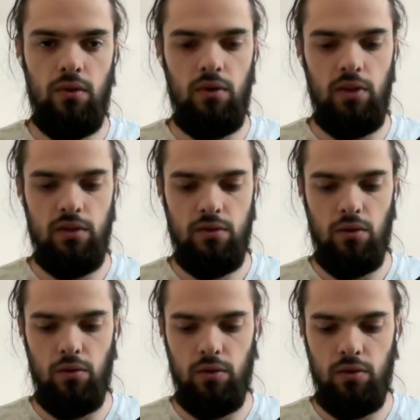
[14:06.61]
Let's
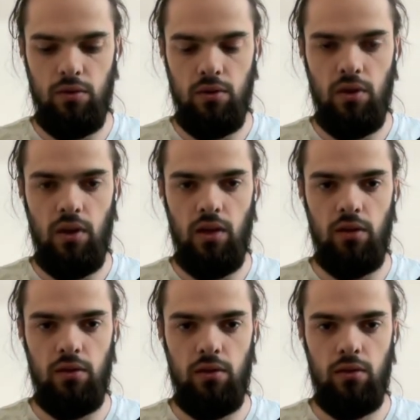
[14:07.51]
call it add
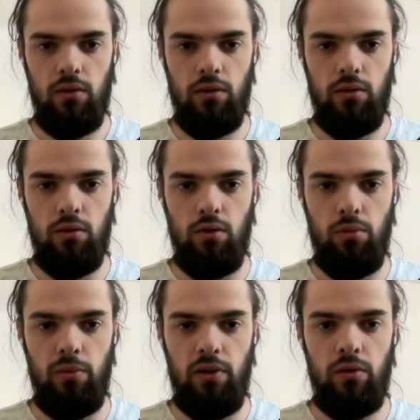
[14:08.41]

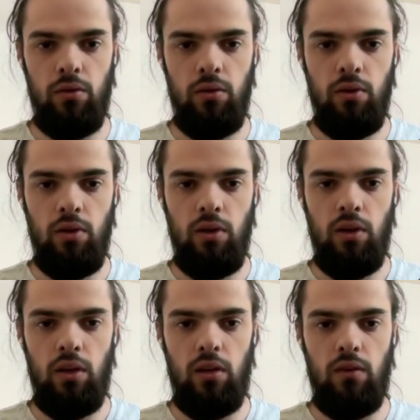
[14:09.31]
global
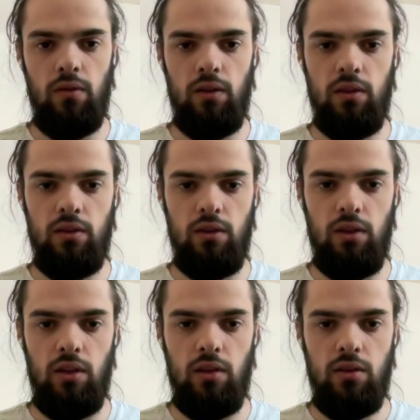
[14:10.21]
event
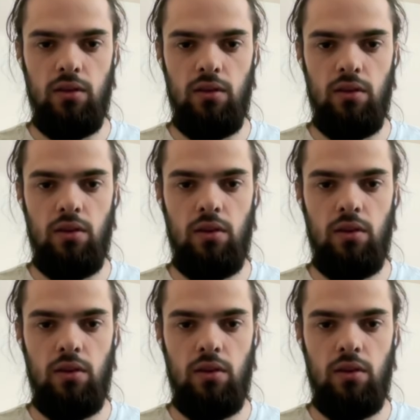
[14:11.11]
listener.